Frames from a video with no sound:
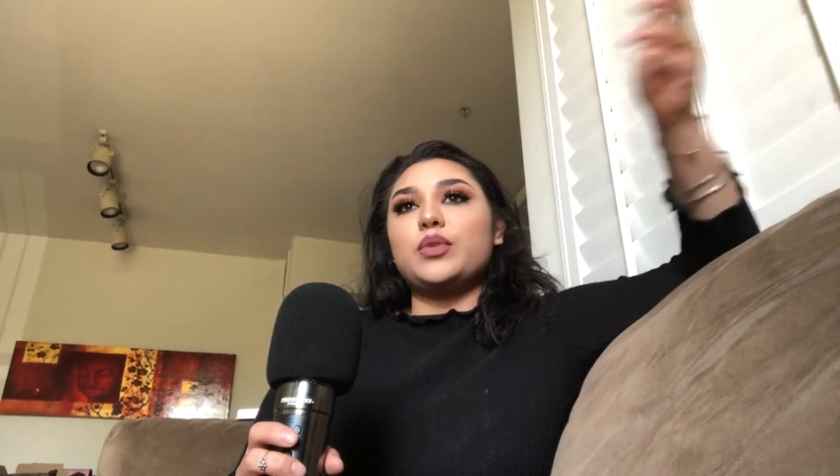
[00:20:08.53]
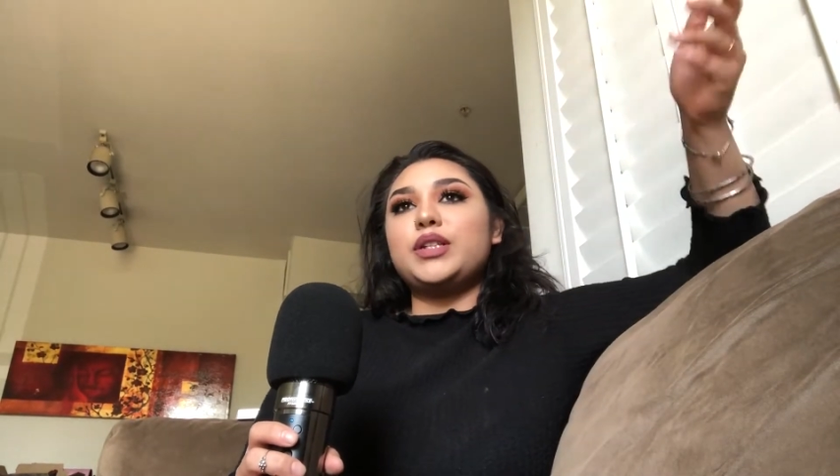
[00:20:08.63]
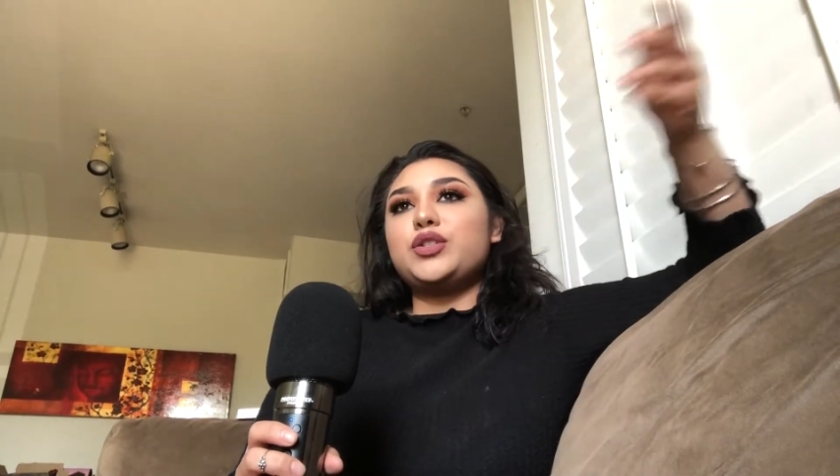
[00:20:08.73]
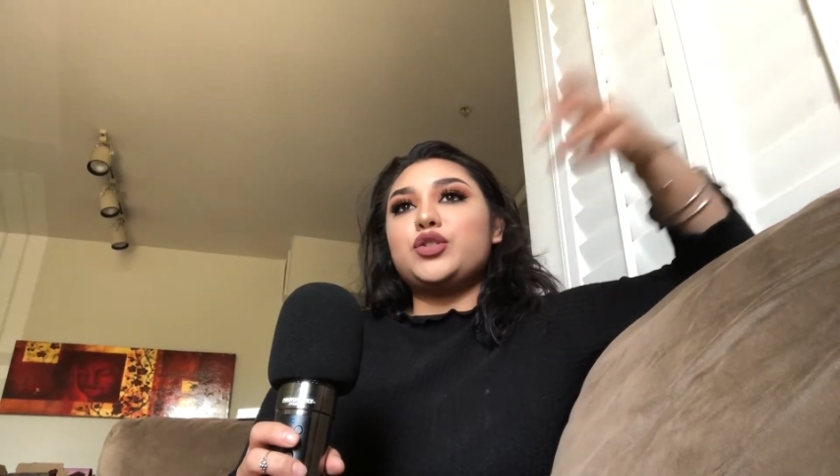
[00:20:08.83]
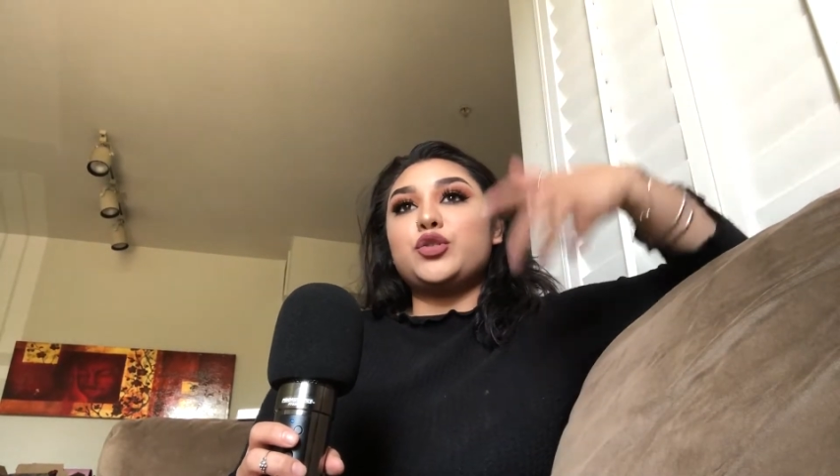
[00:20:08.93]

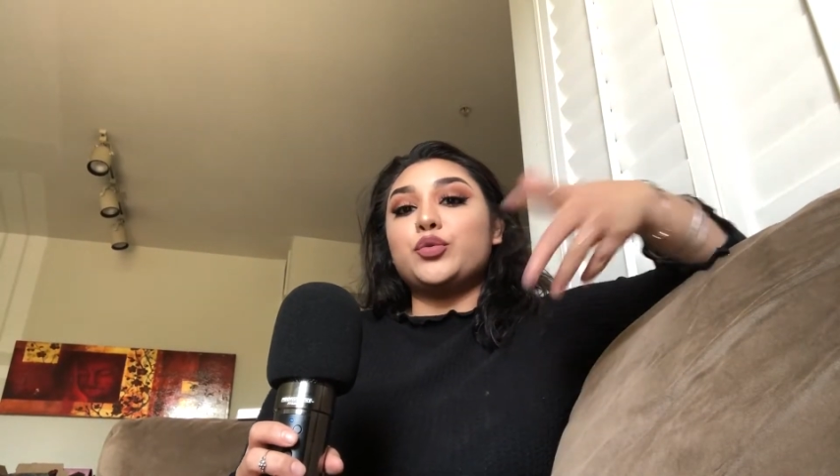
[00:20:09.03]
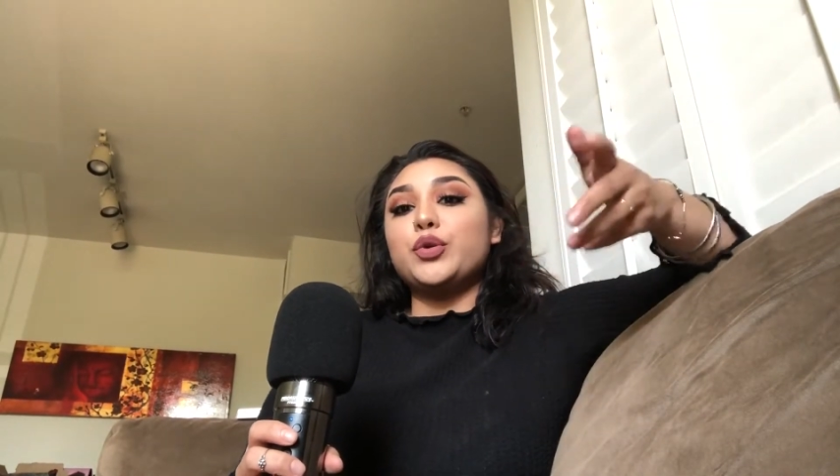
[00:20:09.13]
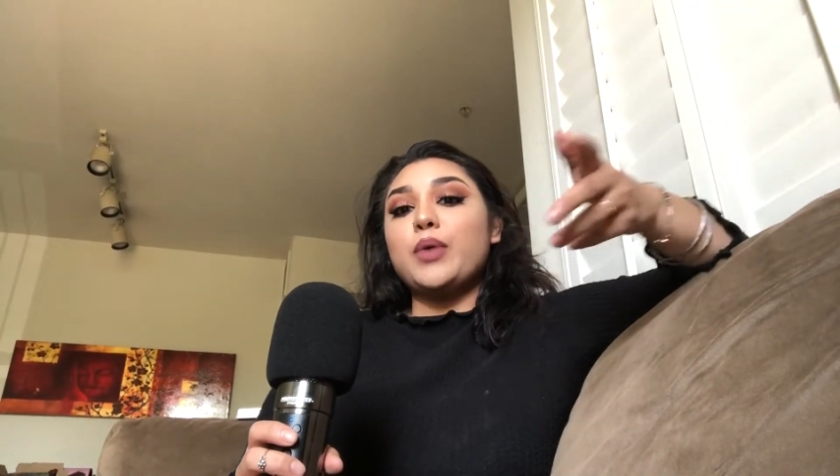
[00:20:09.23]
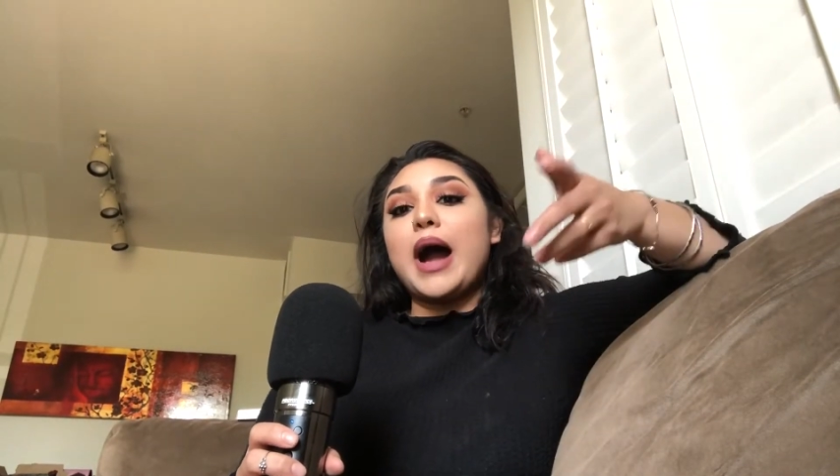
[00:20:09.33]
reach true